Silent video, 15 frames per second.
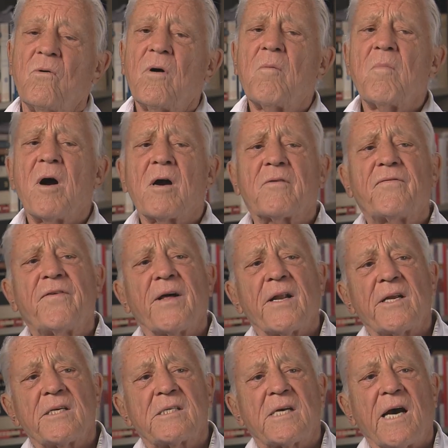Well, Mark
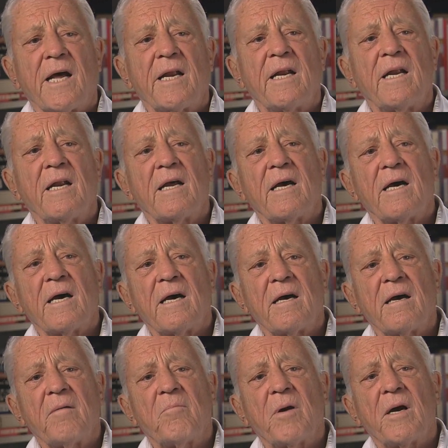Felt has gotten,
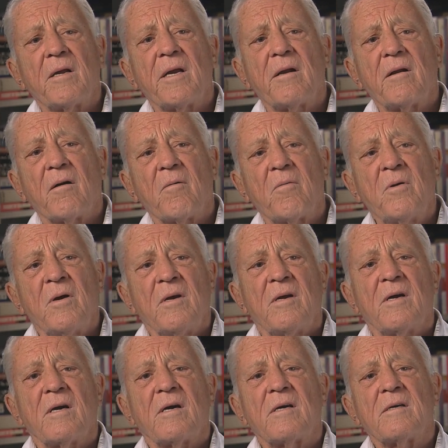
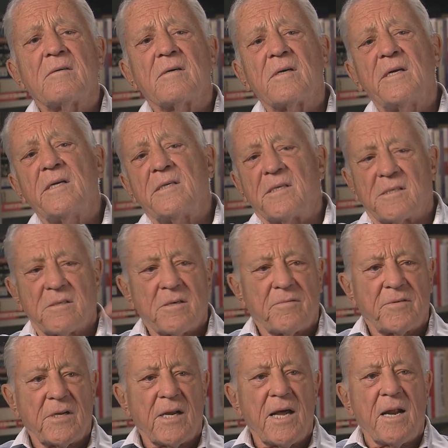he
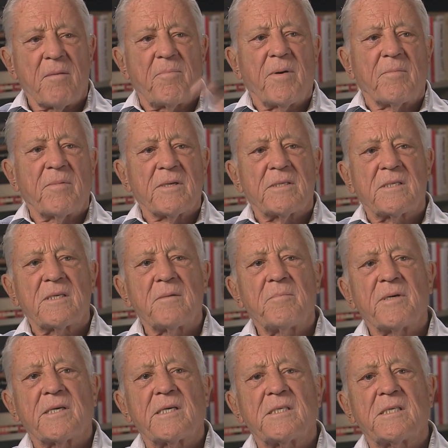deserves a lot of publicity
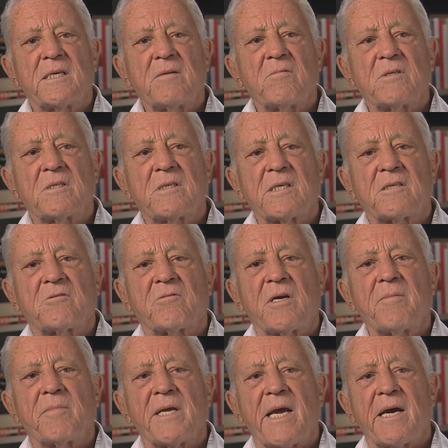because he was
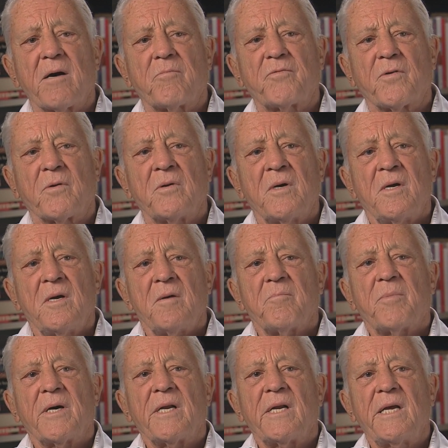extremely helpful.
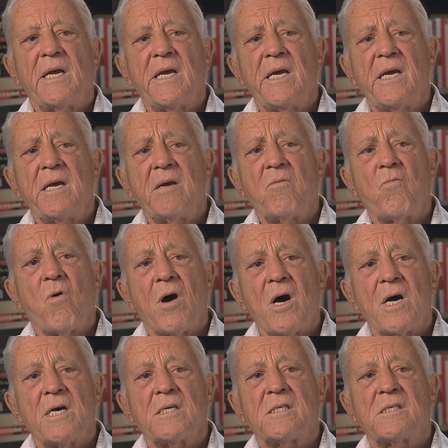But he
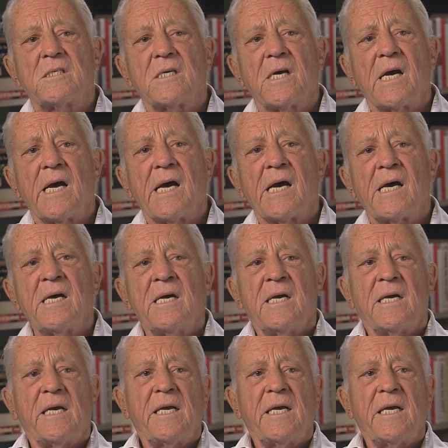was nudging